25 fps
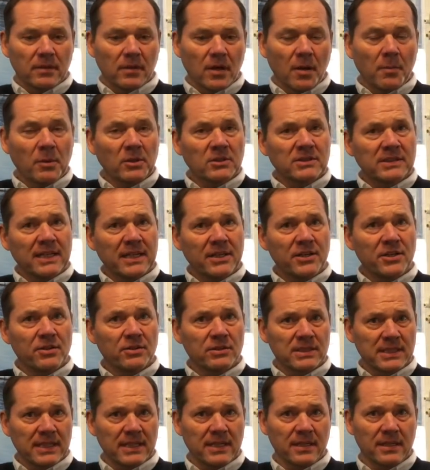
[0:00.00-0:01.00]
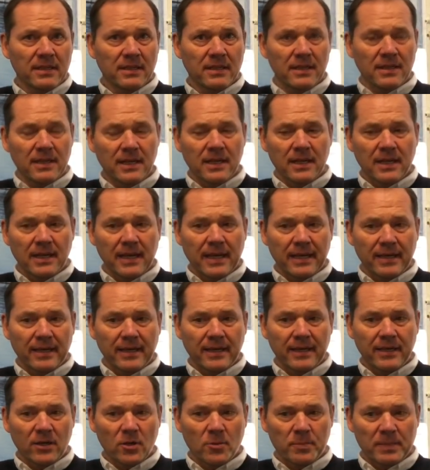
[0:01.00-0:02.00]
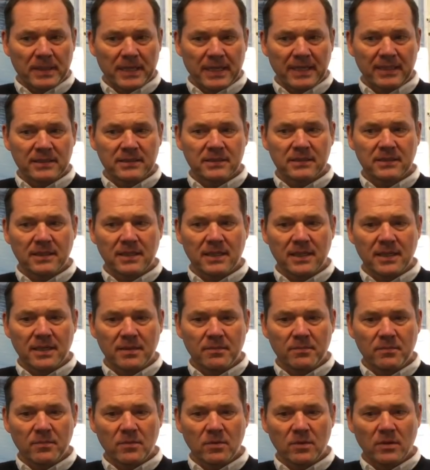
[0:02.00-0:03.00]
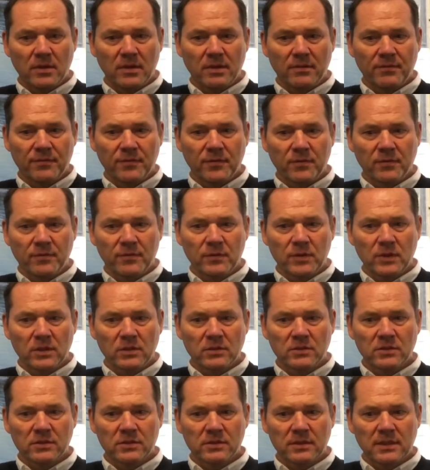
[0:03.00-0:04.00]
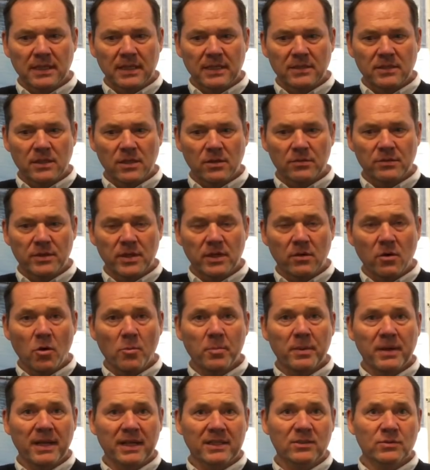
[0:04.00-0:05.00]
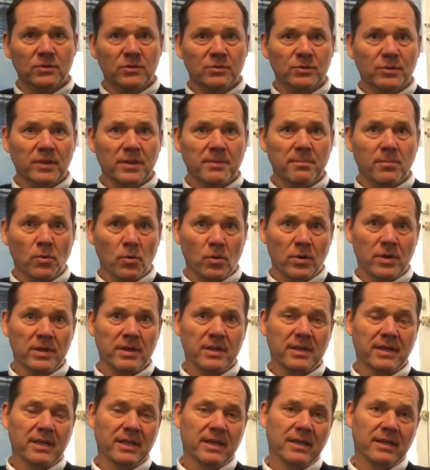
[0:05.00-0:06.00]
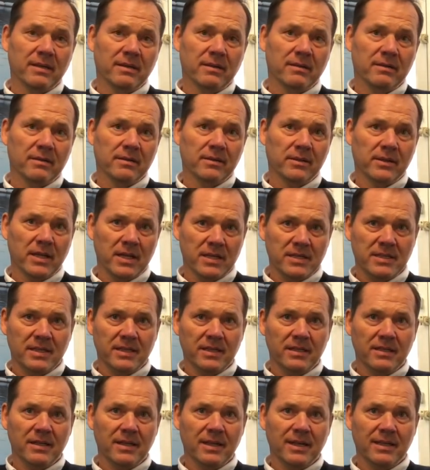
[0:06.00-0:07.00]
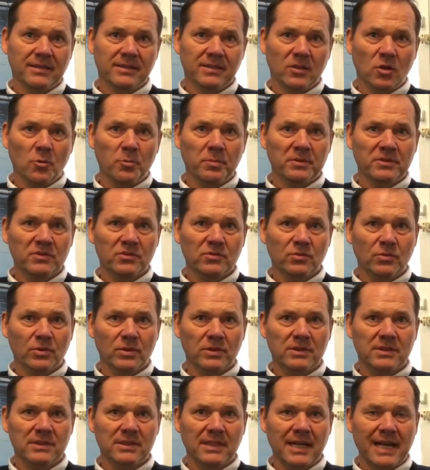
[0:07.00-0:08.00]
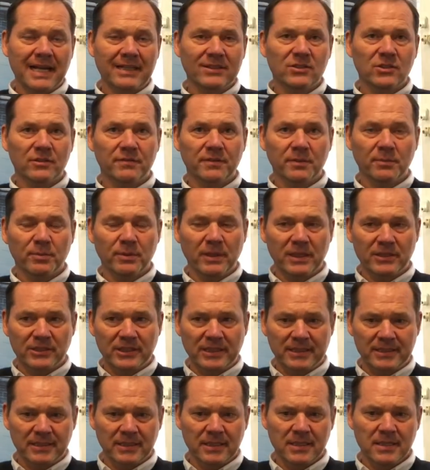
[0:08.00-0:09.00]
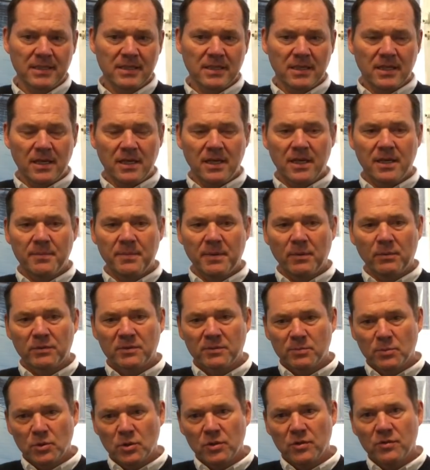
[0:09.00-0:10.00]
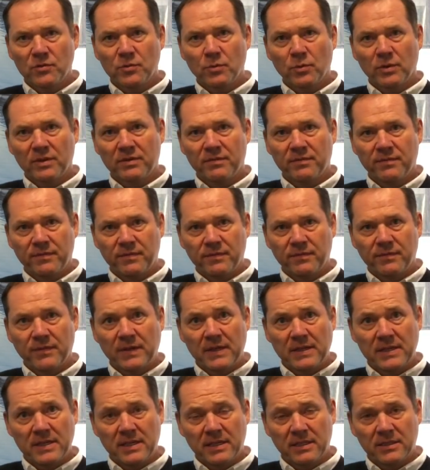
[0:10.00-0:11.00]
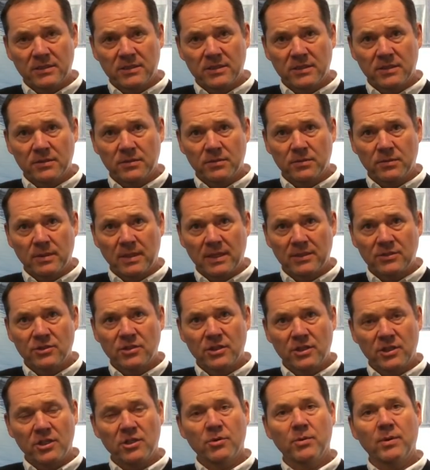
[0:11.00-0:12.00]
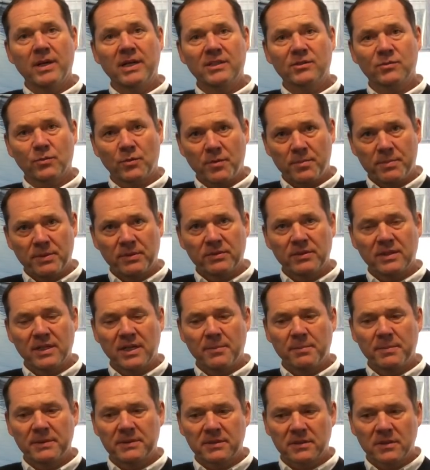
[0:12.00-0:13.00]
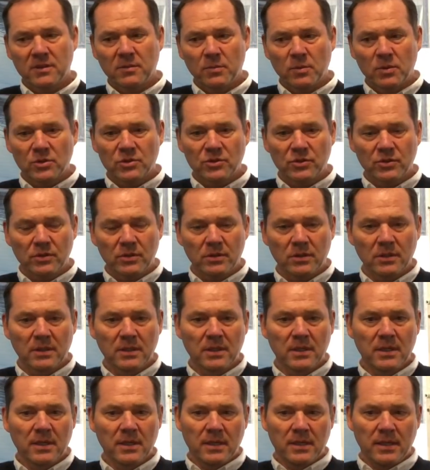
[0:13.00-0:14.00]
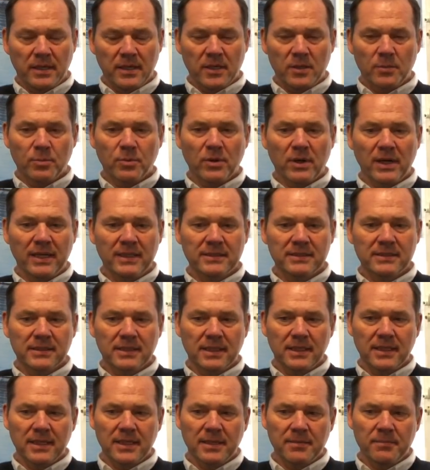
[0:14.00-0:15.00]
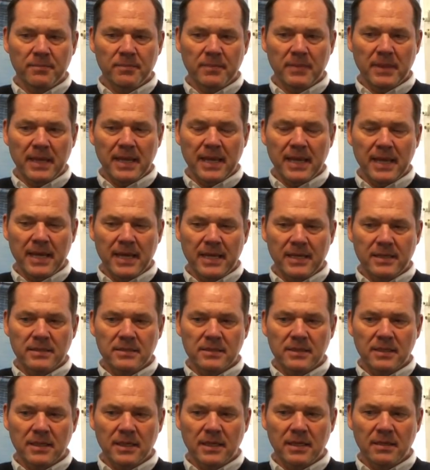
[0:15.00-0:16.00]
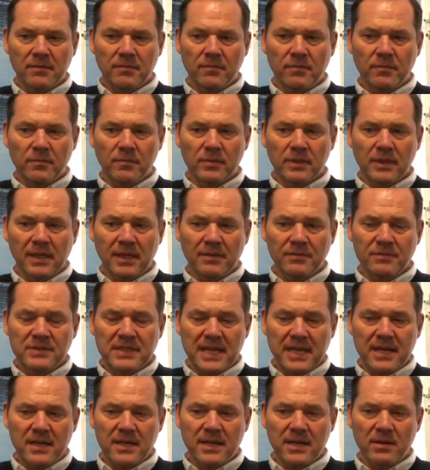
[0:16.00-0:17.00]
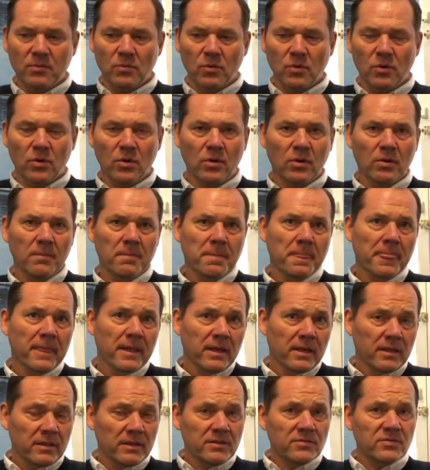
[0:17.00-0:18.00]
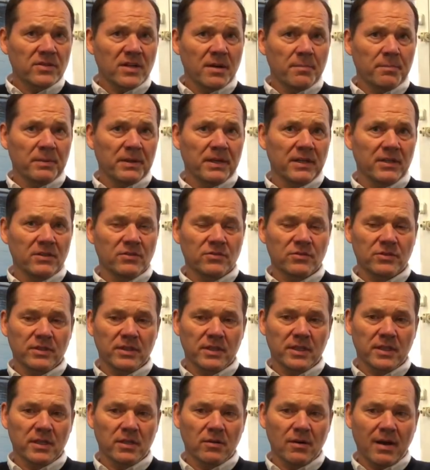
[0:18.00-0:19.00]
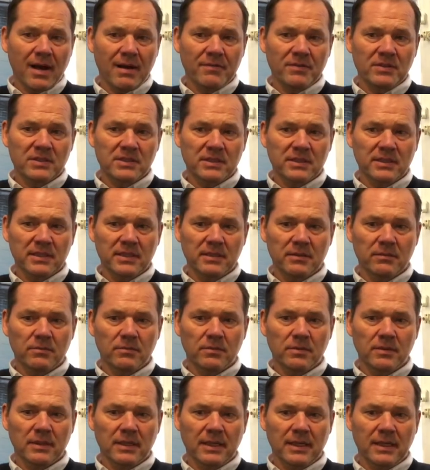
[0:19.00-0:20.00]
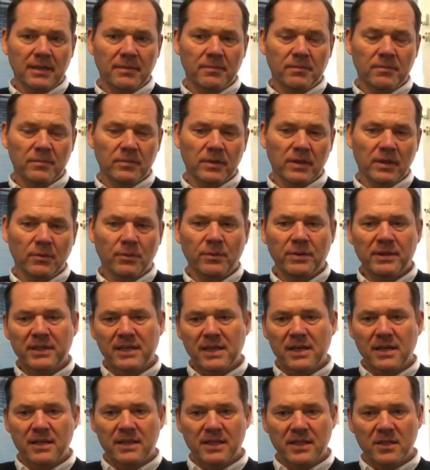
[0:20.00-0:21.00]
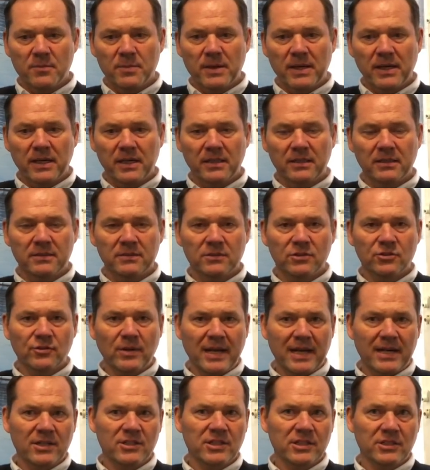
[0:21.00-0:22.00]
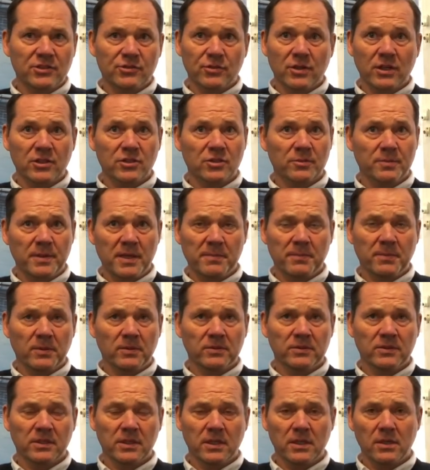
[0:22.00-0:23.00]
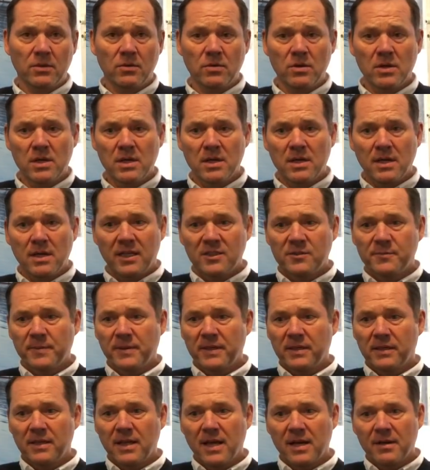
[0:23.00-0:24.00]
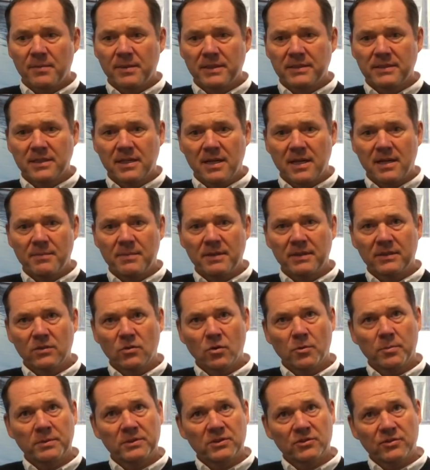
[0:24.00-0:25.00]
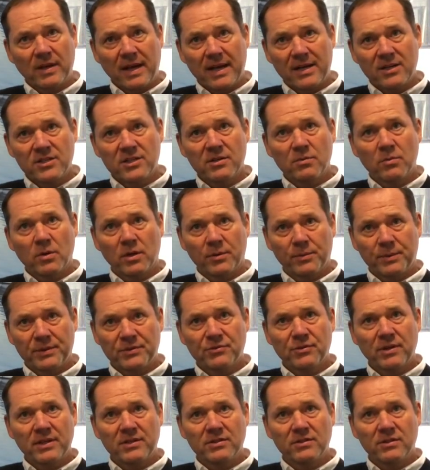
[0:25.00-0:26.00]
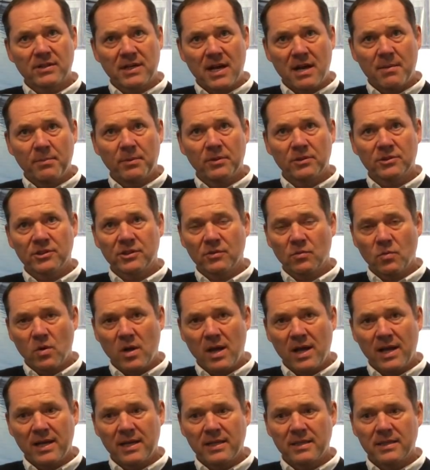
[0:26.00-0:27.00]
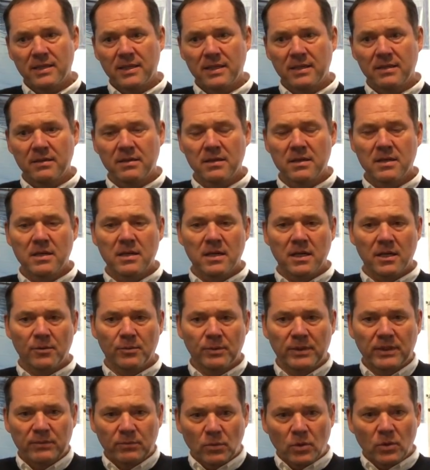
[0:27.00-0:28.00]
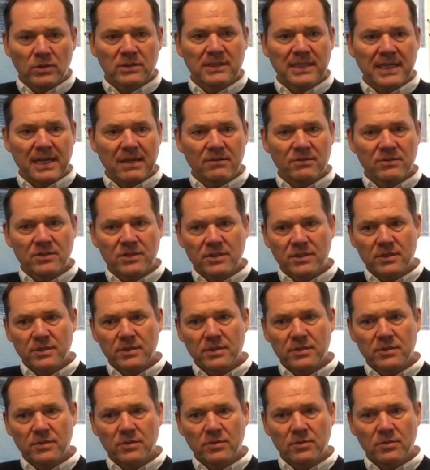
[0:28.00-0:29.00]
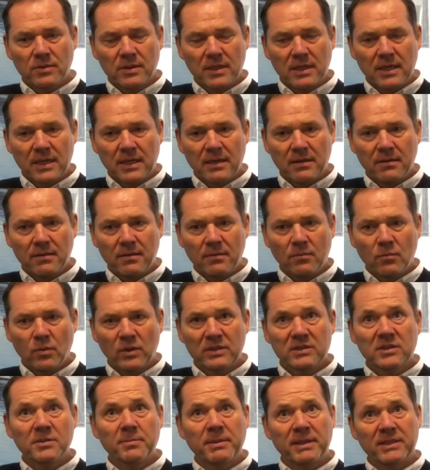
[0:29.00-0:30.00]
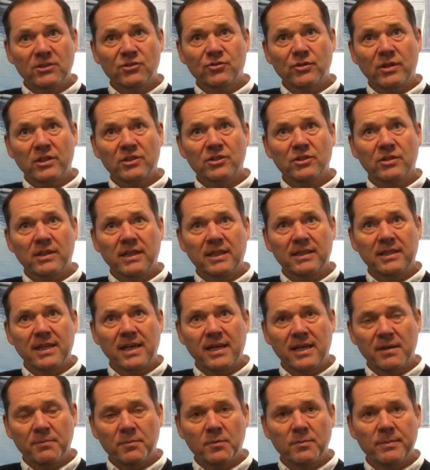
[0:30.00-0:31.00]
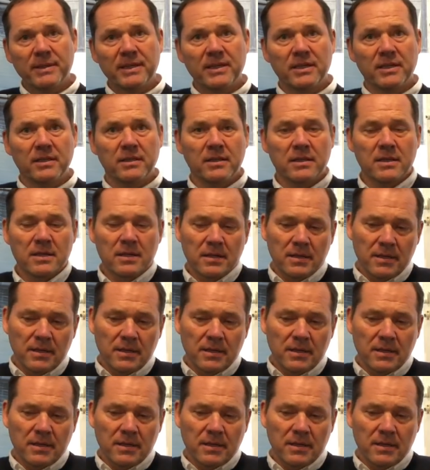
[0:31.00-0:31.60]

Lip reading: Almost 10 years in at OpenX. For those that don't know, OpenX was really born in London as an open source ad serving project. It was moved with funding to the US, where we built it up as a commercial enterprise. Kind of day-to-day role, these companies, obviously, we kind of think about it, strategy, structure, people. So I spend a lot of my time on corporate strategy. What are we trying to accomplish and why? And then it really rolls down to what's the best structure to get that implemented,